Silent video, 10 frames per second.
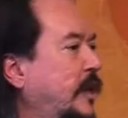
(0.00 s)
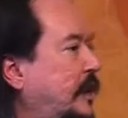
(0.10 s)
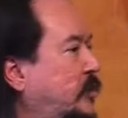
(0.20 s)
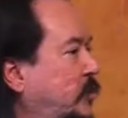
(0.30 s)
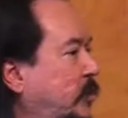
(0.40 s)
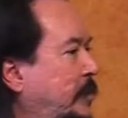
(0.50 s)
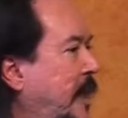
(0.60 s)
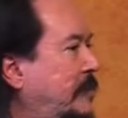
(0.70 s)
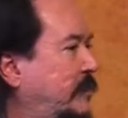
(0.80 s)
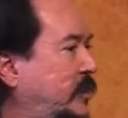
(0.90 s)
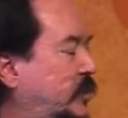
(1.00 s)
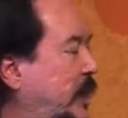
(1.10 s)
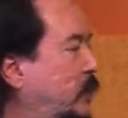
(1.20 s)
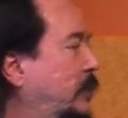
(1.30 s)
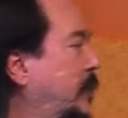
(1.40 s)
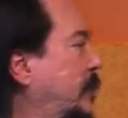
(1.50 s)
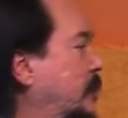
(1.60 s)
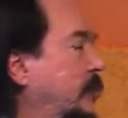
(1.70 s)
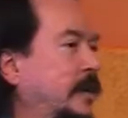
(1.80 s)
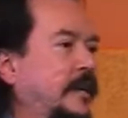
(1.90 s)
guys do, I'm going to have this side over
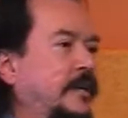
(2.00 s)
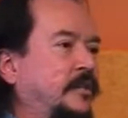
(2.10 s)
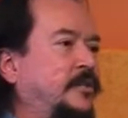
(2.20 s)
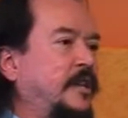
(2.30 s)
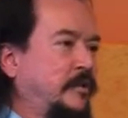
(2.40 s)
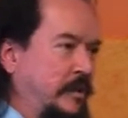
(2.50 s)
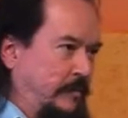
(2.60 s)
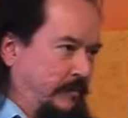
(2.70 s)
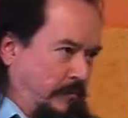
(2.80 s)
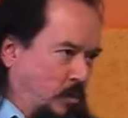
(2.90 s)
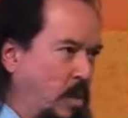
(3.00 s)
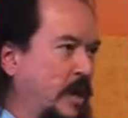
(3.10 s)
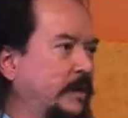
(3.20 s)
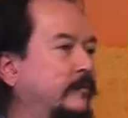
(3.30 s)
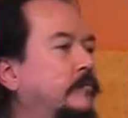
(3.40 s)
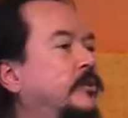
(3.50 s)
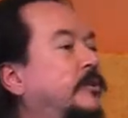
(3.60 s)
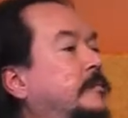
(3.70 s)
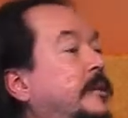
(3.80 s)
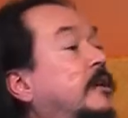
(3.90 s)
here sing the 1. You're
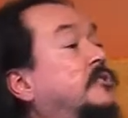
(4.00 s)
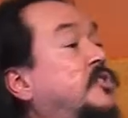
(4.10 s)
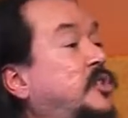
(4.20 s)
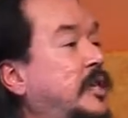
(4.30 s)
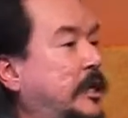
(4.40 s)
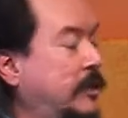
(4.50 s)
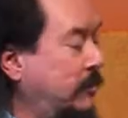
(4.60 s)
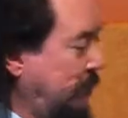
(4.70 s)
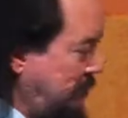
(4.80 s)
going to be on C.